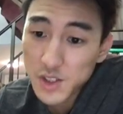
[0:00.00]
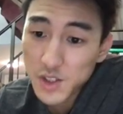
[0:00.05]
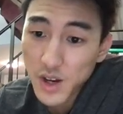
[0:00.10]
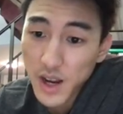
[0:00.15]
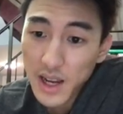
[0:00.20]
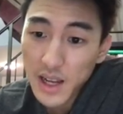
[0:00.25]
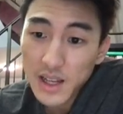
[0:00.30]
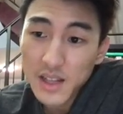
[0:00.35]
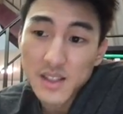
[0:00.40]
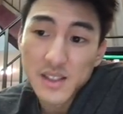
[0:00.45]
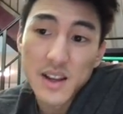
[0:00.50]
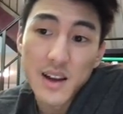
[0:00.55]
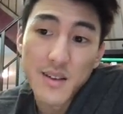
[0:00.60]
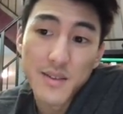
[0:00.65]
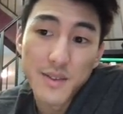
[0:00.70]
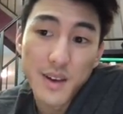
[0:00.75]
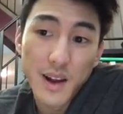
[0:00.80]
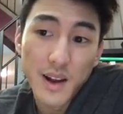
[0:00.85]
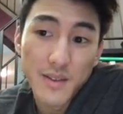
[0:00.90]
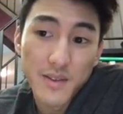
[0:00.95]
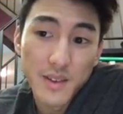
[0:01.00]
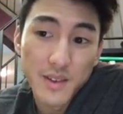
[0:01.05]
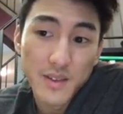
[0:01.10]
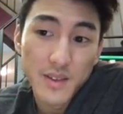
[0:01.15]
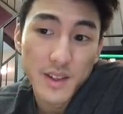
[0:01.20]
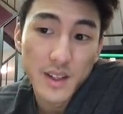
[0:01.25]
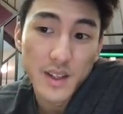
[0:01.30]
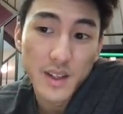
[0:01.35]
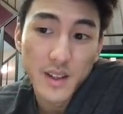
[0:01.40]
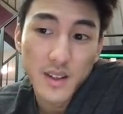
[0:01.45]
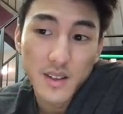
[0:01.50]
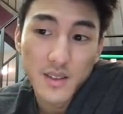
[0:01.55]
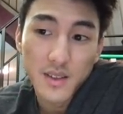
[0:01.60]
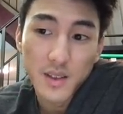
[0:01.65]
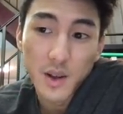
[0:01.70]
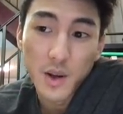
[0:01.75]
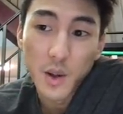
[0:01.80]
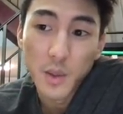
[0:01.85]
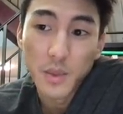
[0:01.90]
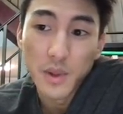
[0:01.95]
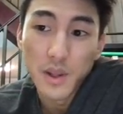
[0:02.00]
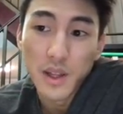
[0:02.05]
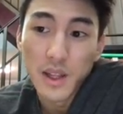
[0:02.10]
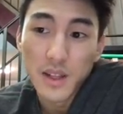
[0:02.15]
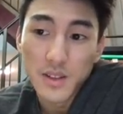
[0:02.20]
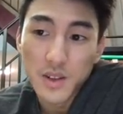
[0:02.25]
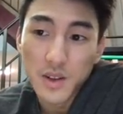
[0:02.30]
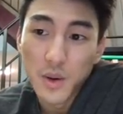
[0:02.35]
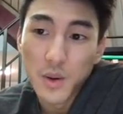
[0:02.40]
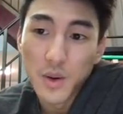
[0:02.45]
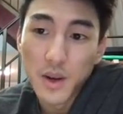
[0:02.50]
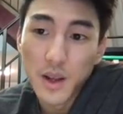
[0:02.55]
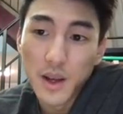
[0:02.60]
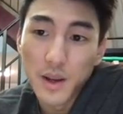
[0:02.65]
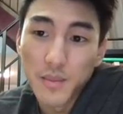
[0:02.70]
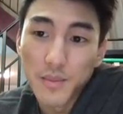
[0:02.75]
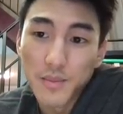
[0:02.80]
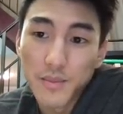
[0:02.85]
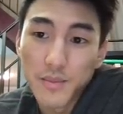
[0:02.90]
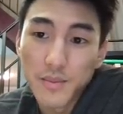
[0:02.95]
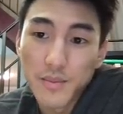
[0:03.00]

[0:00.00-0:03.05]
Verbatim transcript: Dragon is now 550. Hoping that's going up.